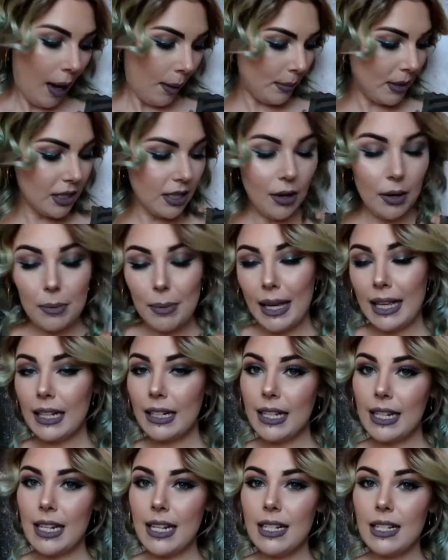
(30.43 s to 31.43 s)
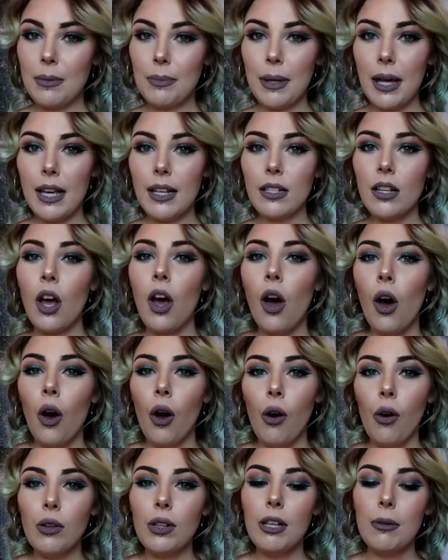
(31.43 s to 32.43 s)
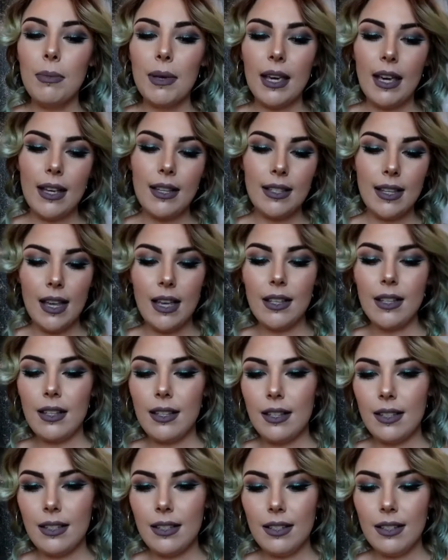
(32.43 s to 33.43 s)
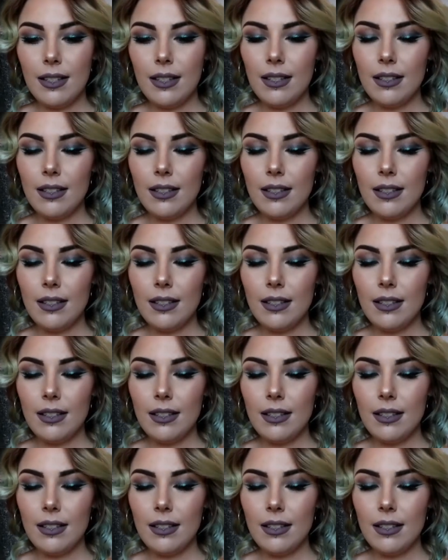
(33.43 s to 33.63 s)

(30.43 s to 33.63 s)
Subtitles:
I'm gonna start with my cleaning supplies only because it's